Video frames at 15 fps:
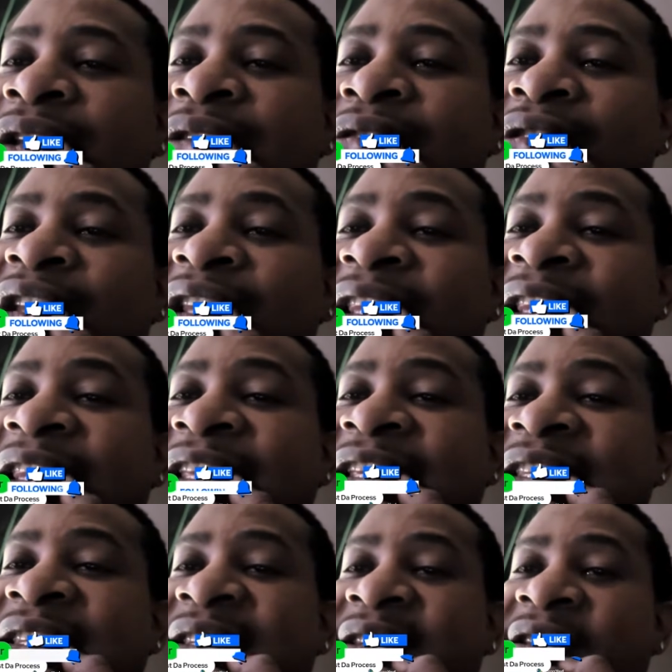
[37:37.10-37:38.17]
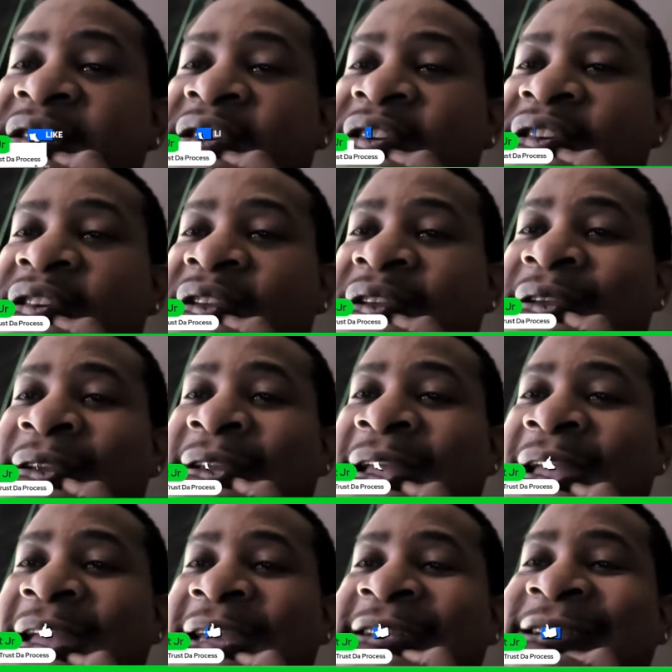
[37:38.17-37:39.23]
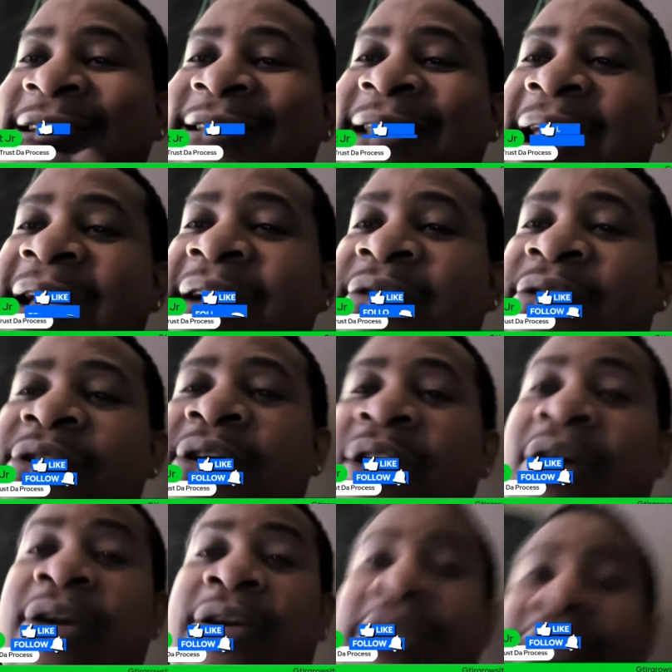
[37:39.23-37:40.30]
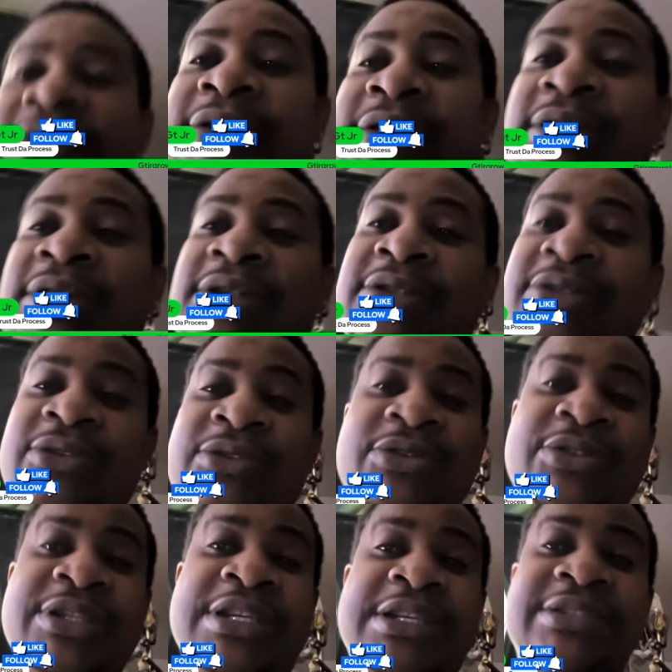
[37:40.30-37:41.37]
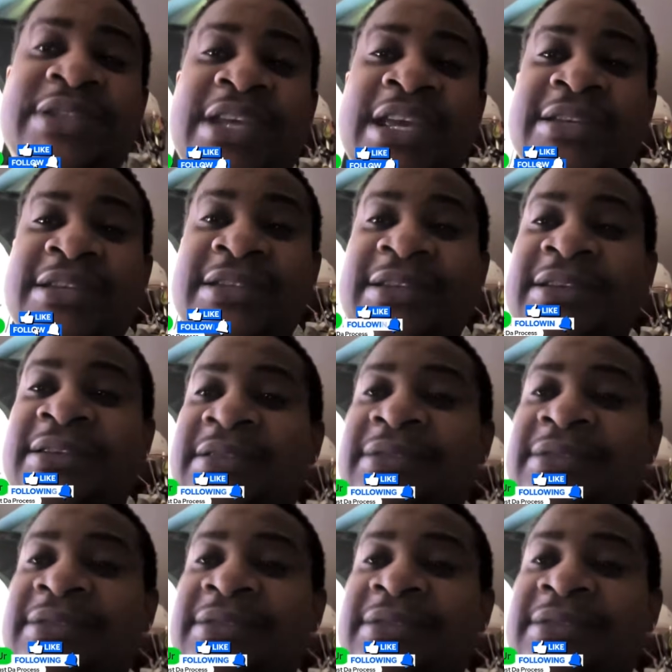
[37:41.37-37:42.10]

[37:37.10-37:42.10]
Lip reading: Lisa H. Town Gardner. So see in Texas, huh?